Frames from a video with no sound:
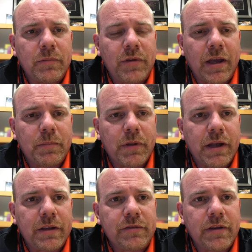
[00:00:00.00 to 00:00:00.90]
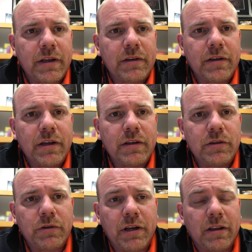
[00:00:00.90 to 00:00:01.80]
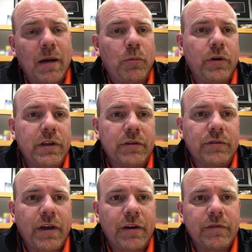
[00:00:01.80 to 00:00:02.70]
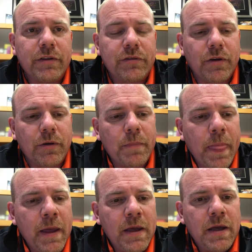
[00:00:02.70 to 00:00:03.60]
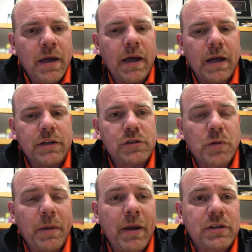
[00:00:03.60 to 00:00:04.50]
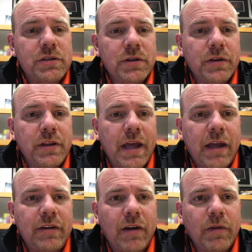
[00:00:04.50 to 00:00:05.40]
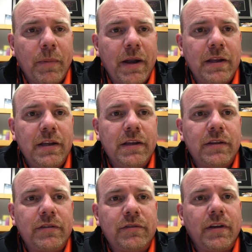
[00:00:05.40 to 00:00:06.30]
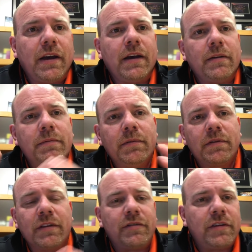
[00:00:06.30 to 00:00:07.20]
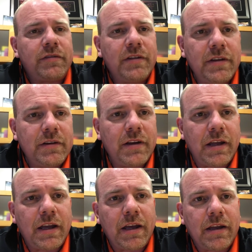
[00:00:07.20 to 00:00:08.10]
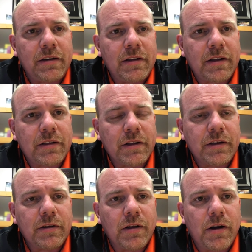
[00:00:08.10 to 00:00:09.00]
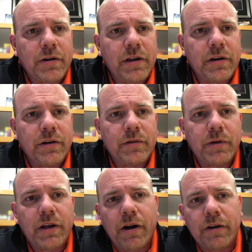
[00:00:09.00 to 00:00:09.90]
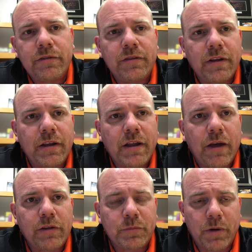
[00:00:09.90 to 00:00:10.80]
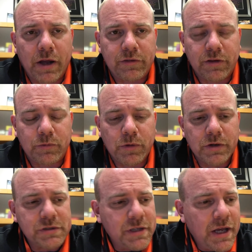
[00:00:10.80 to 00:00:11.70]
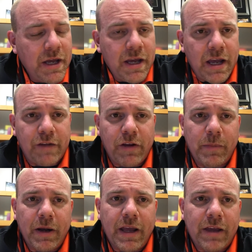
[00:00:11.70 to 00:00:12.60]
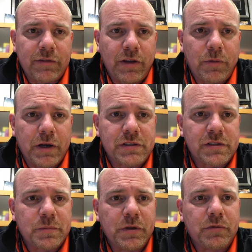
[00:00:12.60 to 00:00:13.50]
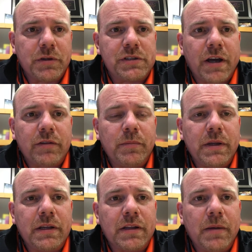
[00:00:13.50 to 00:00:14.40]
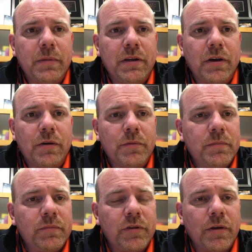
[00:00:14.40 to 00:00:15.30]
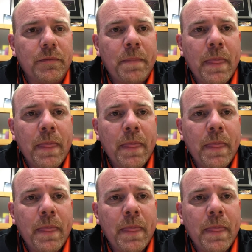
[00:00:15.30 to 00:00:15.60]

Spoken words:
take place, and you'll get a lot more deals out of it. So just want to make sure that everybody is consistent and clicking along here in regards to how this process works. And if anybody has any questions, please reach out to me and let me know. So